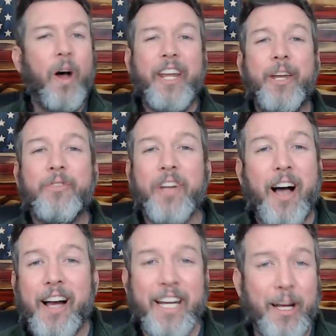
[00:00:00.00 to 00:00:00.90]
What are you
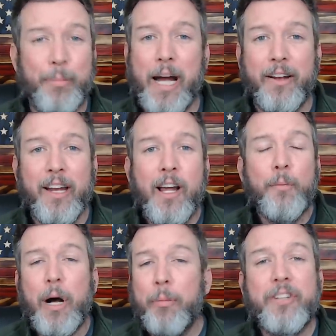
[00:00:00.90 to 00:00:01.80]
talking about?
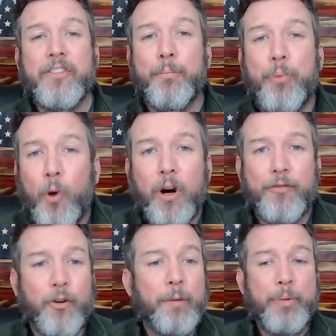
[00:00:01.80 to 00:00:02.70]
Public support
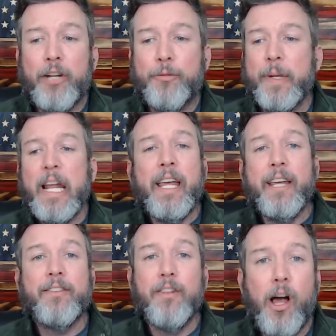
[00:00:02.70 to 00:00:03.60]
for impeachment
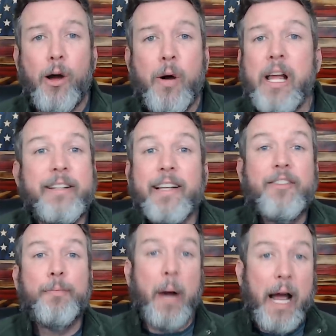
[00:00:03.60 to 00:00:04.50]
is low
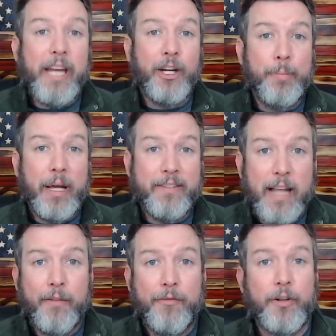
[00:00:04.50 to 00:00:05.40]
despite your best
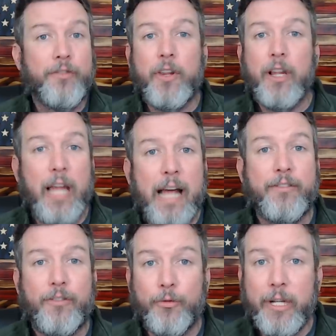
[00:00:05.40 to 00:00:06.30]
efforts for the
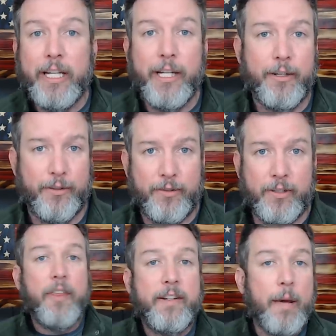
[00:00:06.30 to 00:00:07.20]
last 3 years.
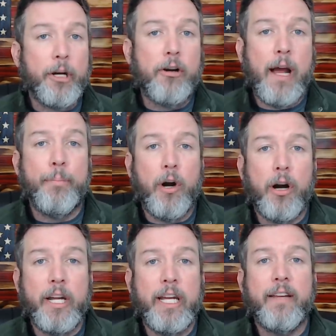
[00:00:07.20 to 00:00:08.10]
The Democrat
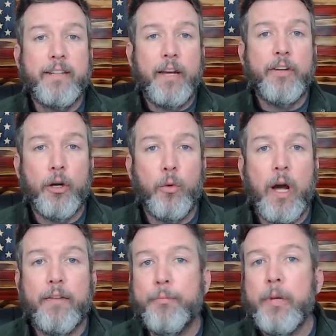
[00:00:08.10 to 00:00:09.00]
Party is giving your
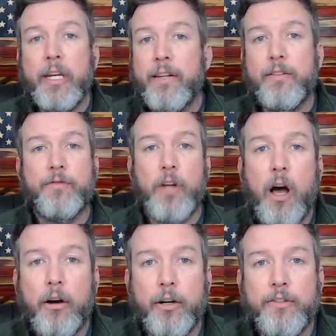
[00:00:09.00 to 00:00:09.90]
wife millions of
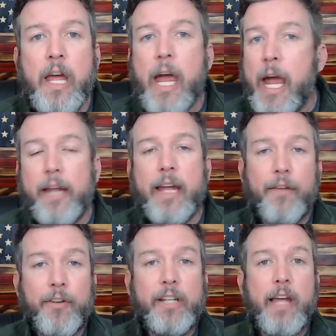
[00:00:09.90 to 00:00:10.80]
dollars, and
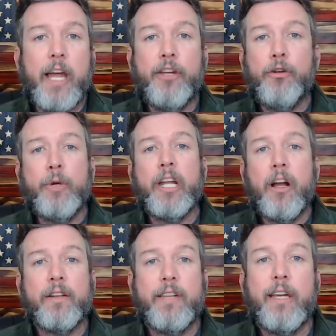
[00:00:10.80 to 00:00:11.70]
every day you get
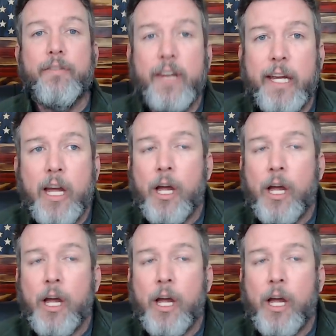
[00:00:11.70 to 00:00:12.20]
on TV